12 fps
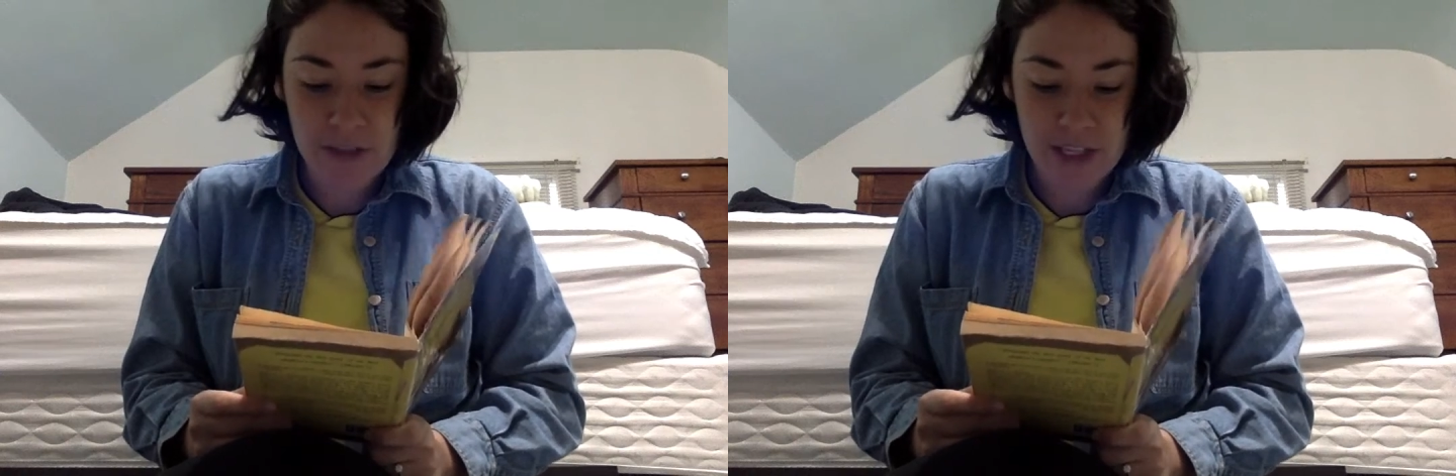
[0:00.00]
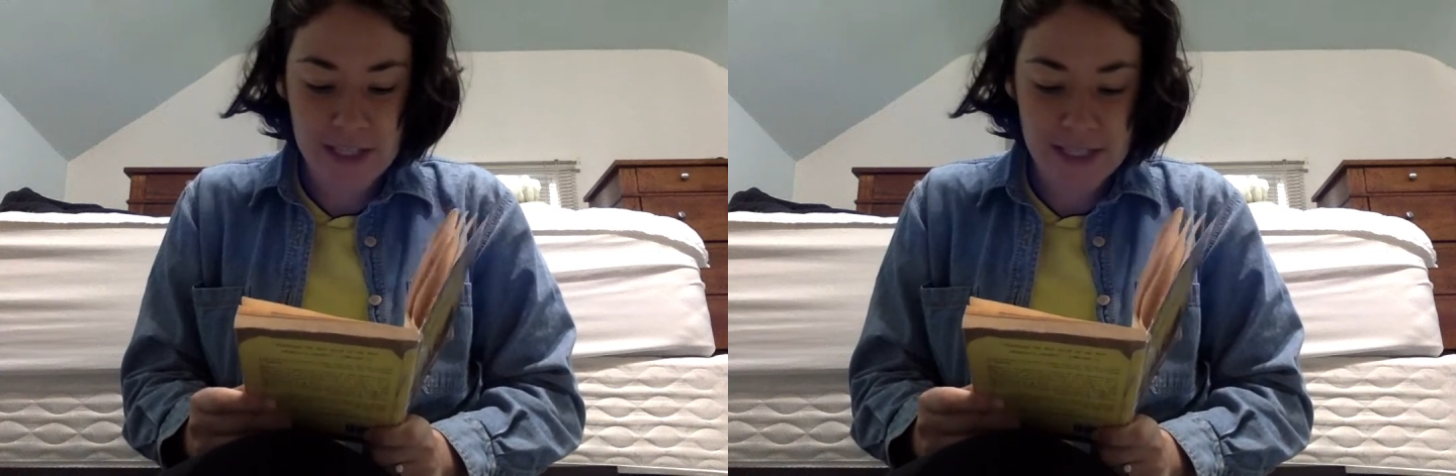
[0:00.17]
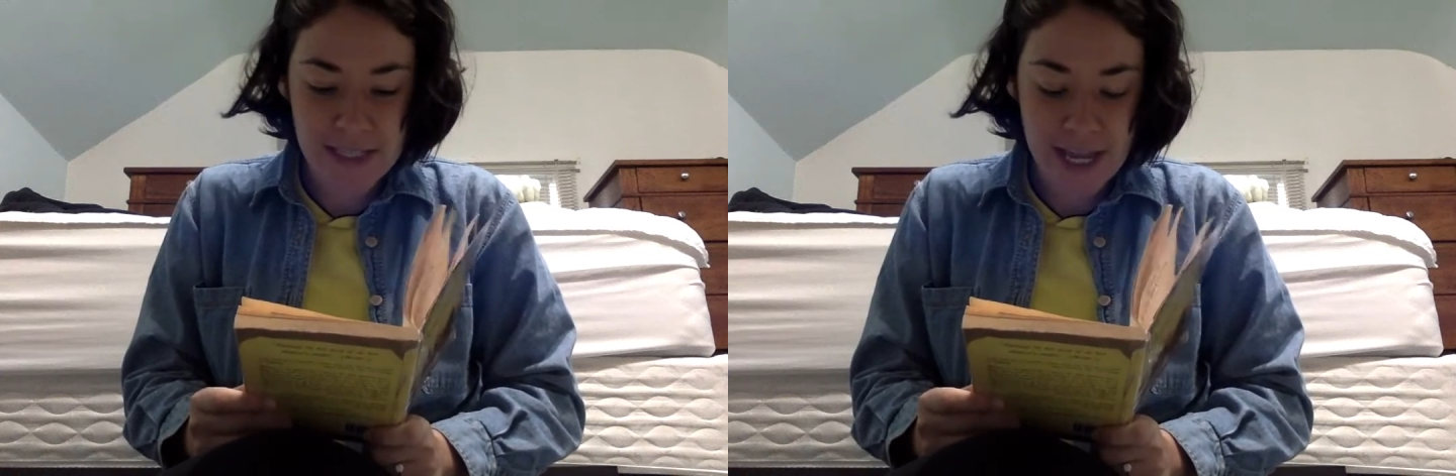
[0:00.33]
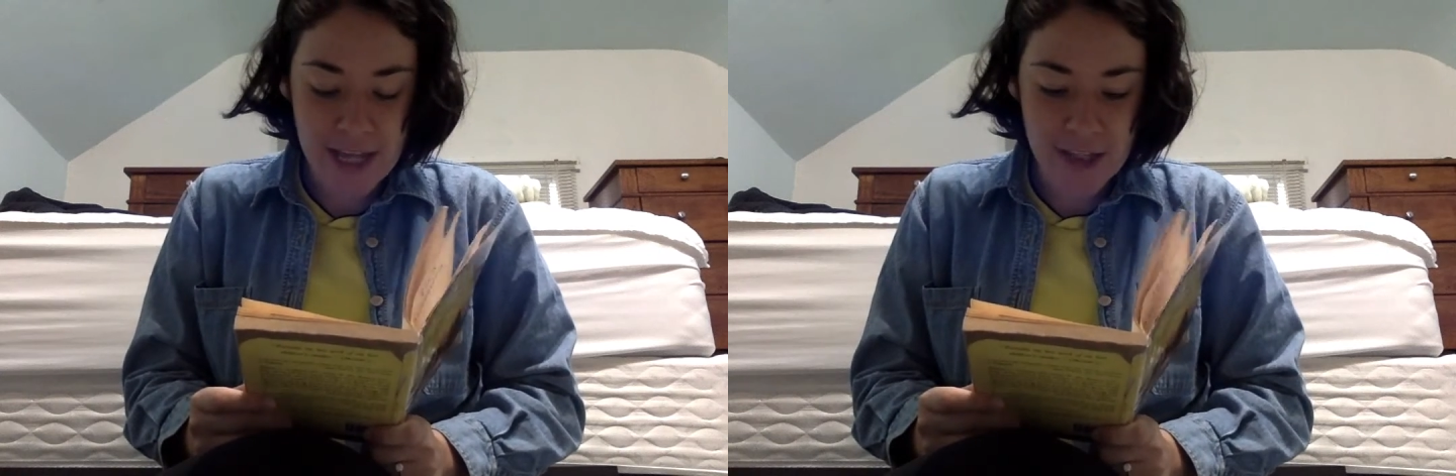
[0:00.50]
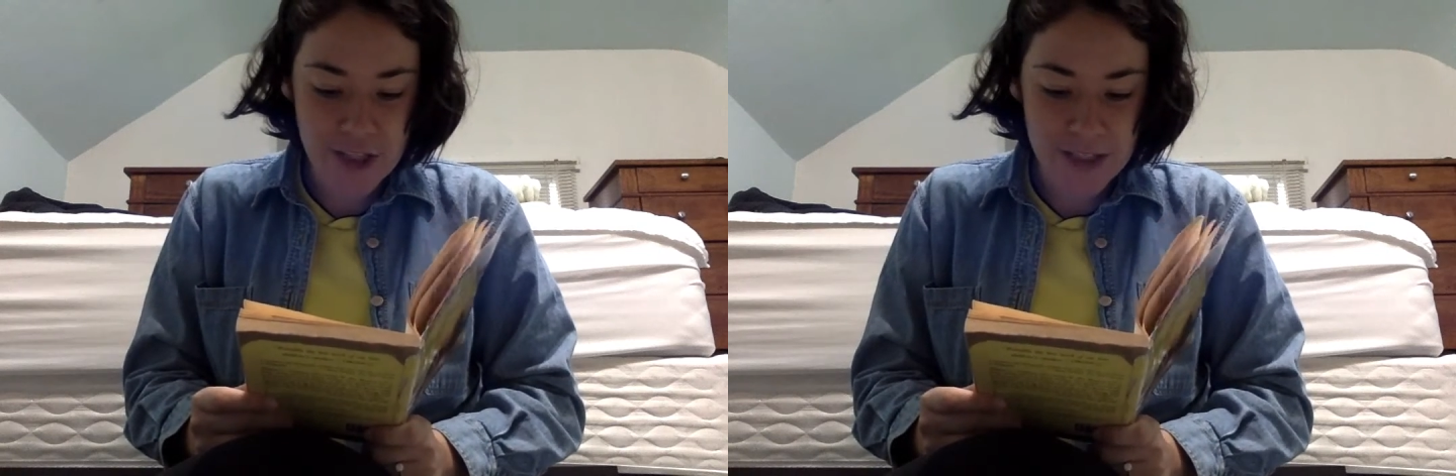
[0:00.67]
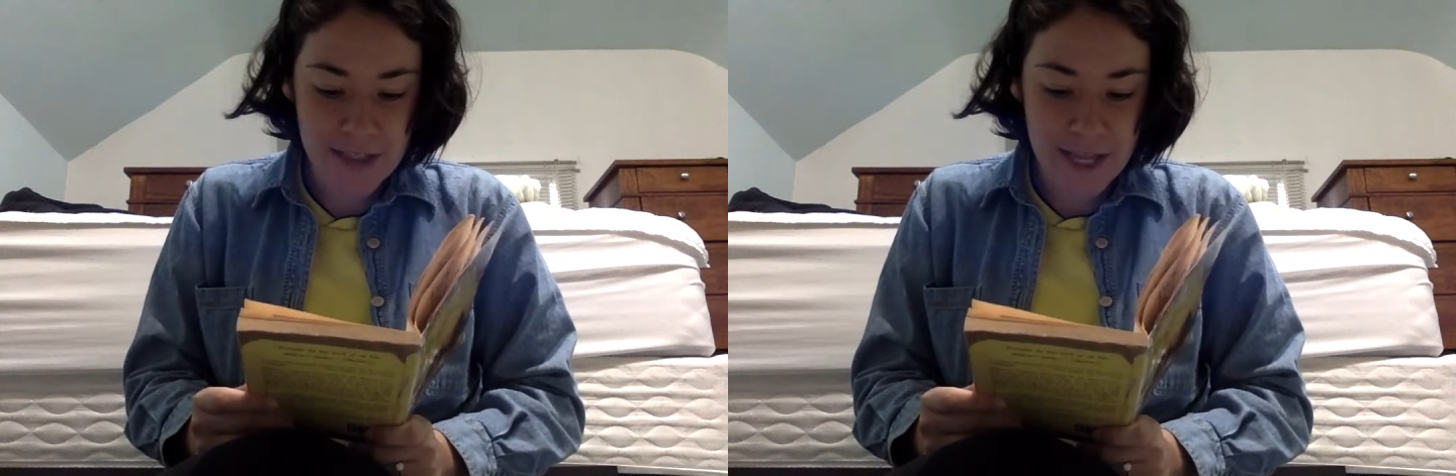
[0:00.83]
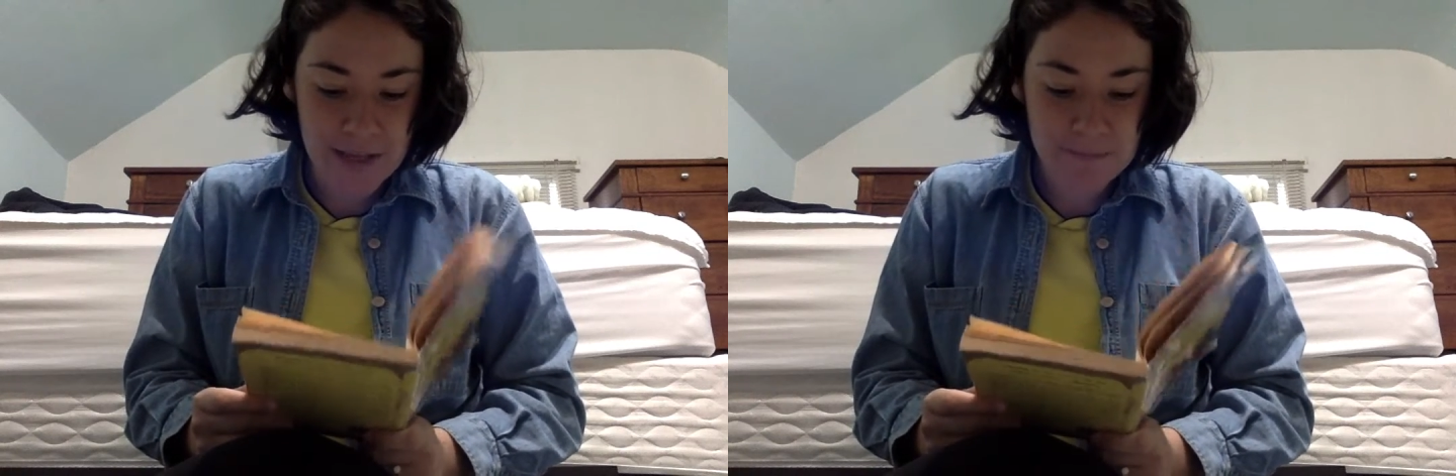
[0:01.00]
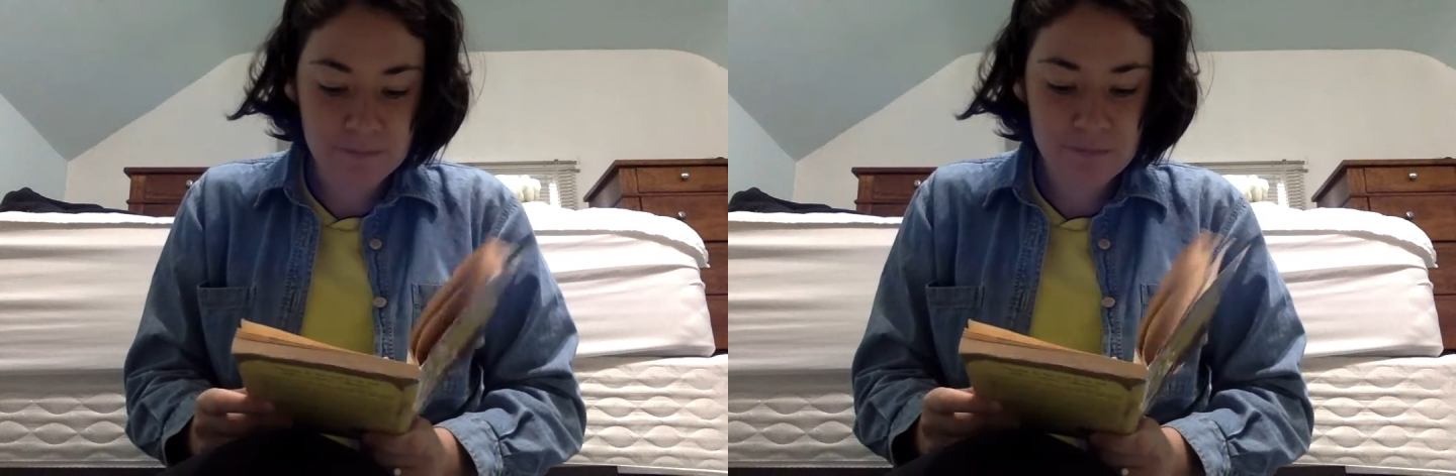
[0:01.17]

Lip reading: Instead, she said,